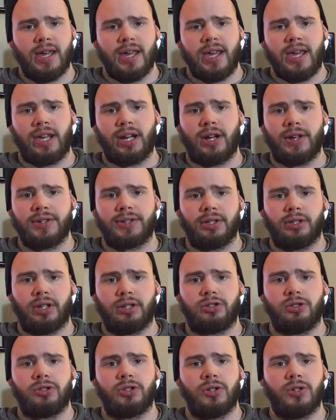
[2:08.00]
It also
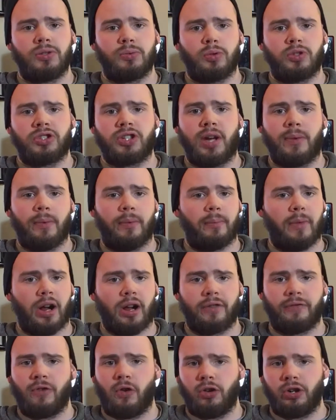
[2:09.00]
lets you choose which type of
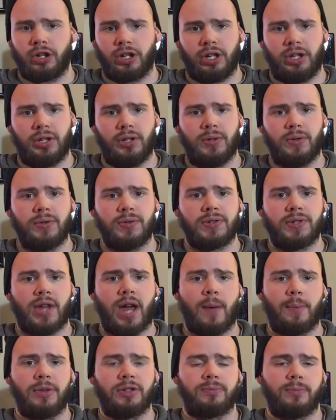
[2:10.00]
microphone you're going to use,
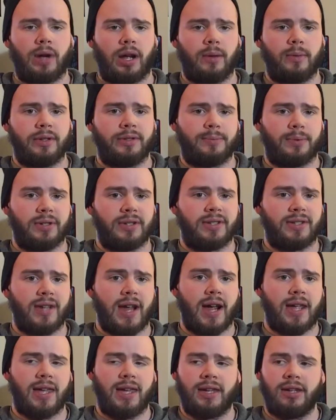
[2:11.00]
how much megabits per
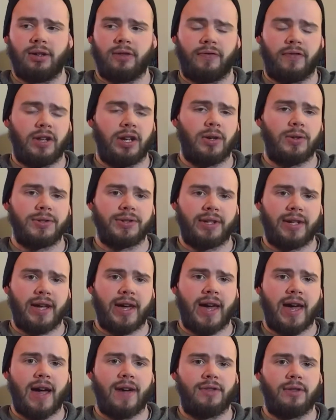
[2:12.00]
second your video is going to
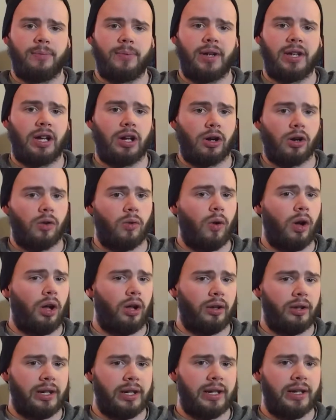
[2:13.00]
have depending on
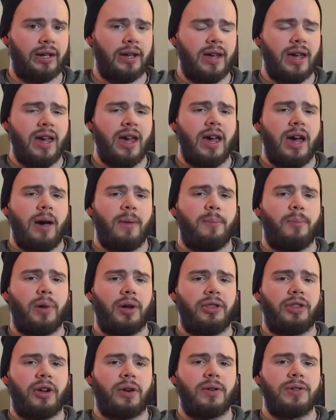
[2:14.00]
quality.
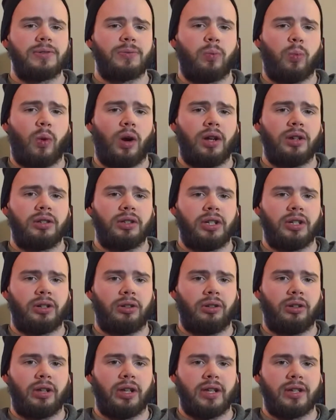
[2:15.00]
But there is one
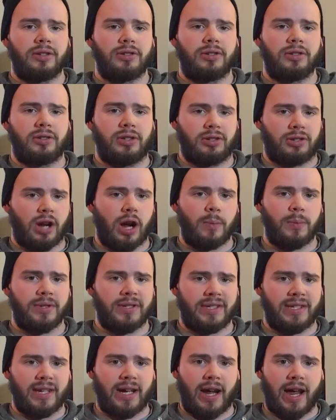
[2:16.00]
little
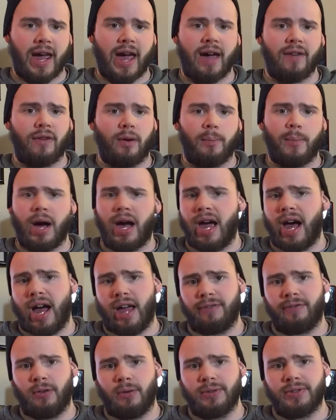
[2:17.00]
discrepancy I have on my
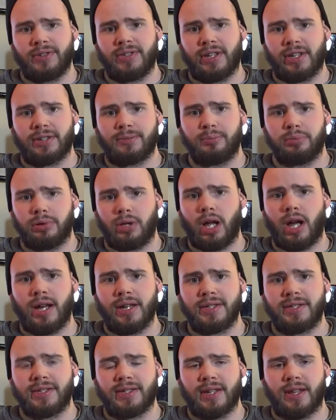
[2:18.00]
iPhone 6
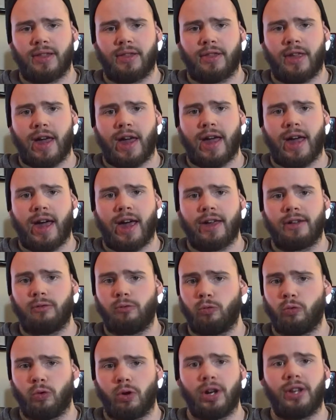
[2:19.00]
Plus that I
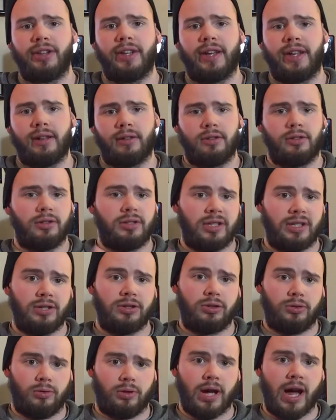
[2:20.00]
really
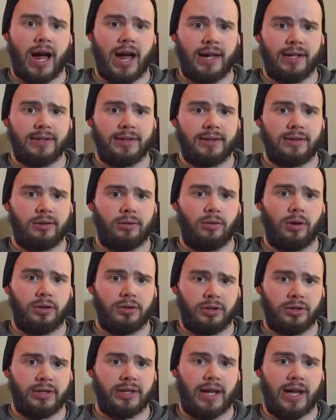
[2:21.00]
need you guys to
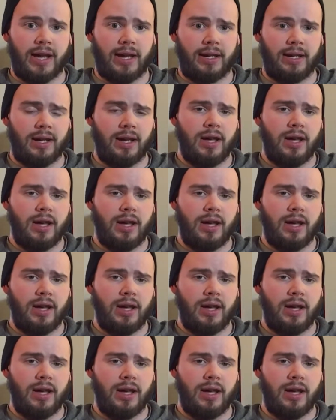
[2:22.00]
understand.